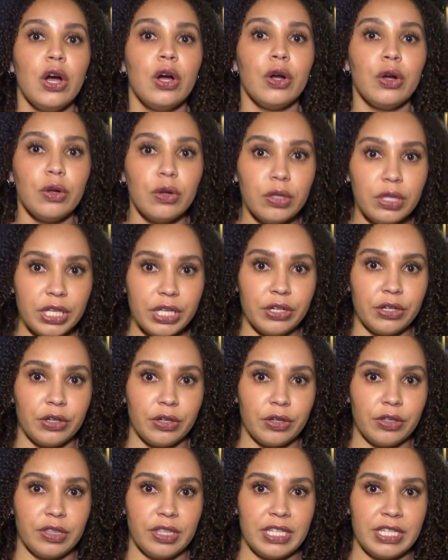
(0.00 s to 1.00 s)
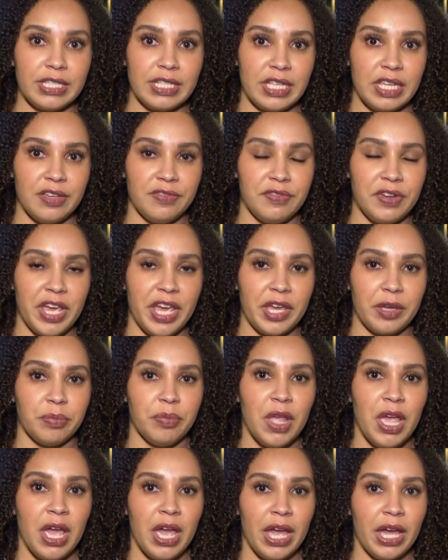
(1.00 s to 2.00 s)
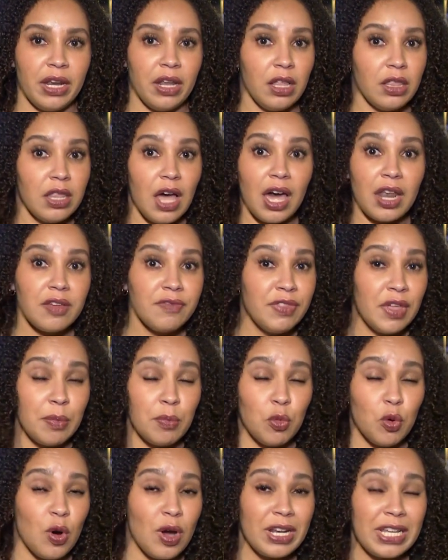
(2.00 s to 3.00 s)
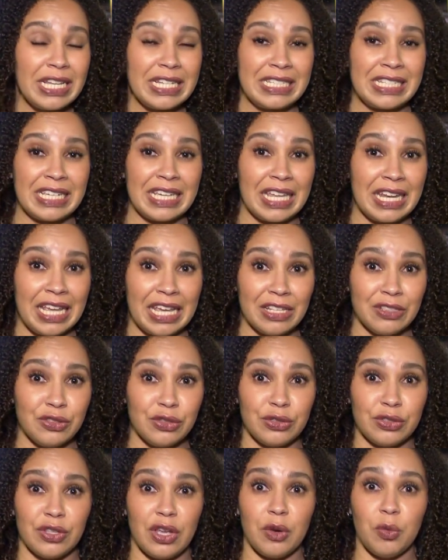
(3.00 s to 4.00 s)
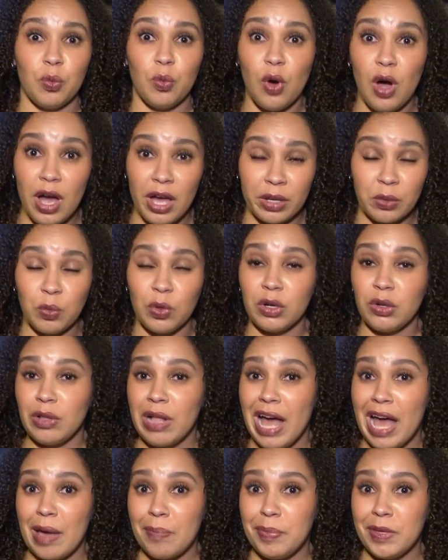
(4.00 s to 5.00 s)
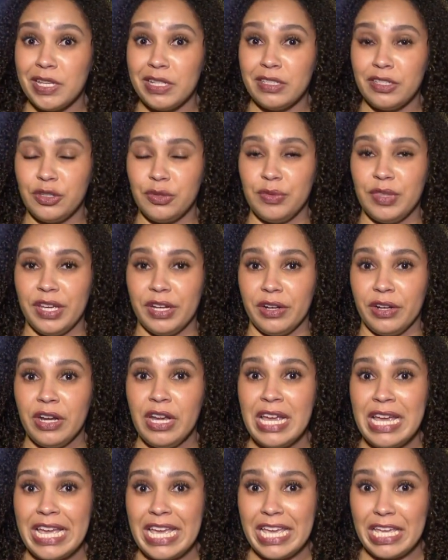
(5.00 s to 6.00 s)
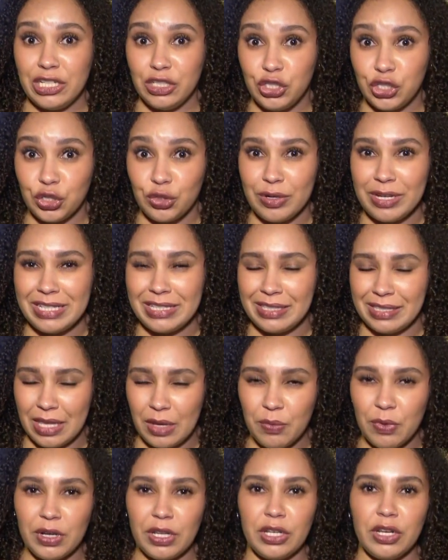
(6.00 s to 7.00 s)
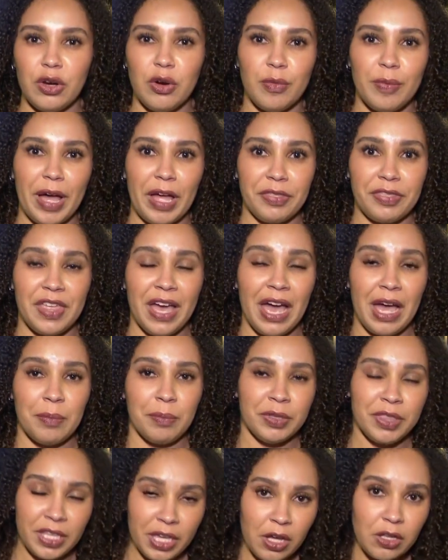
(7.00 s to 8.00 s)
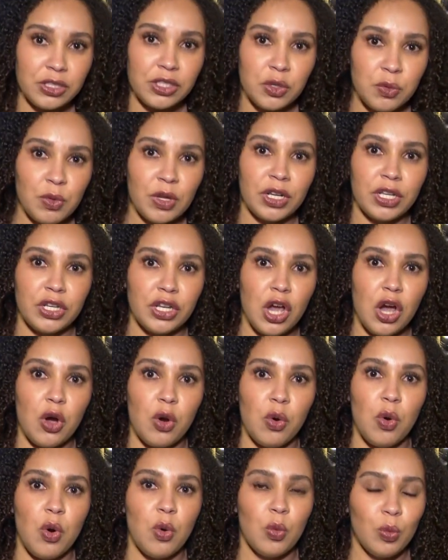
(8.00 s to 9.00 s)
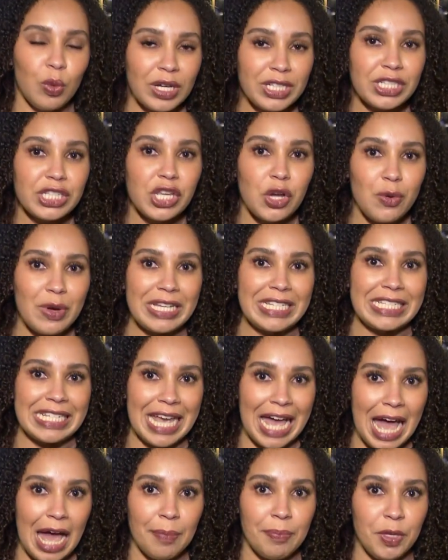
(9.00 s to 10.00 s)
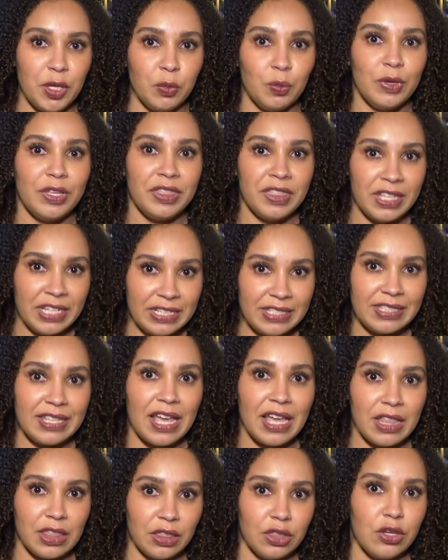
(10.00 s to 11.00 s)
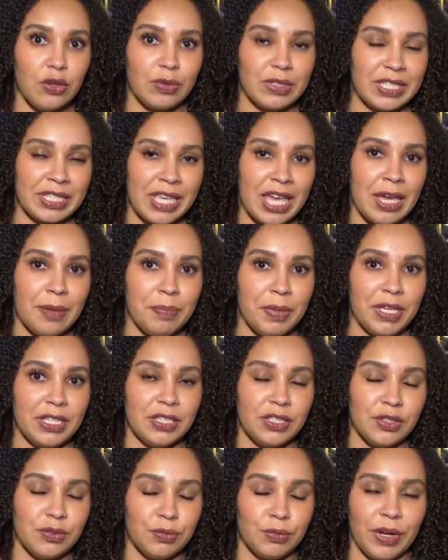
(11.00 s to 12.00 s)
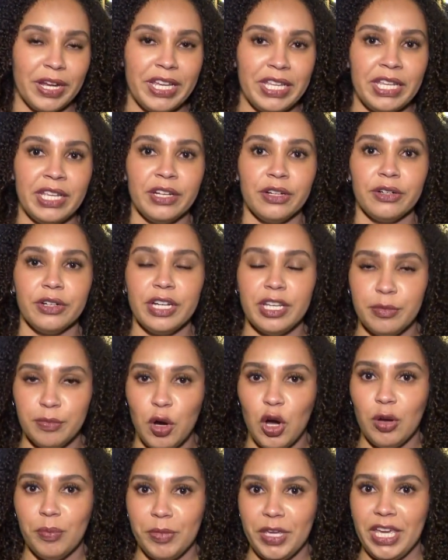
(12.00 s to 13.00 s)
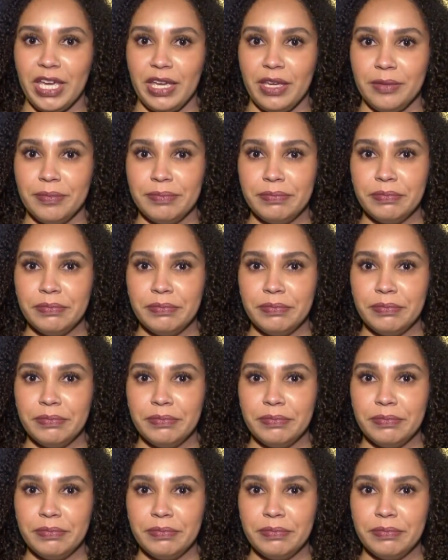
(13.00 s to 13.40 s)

earlier this evening, and a lot of them wanting to get answers on one, what will happen to their insurance. They want to know about that, but they also want to know what's going to happen with the St. Luke's campus right here in Maumee.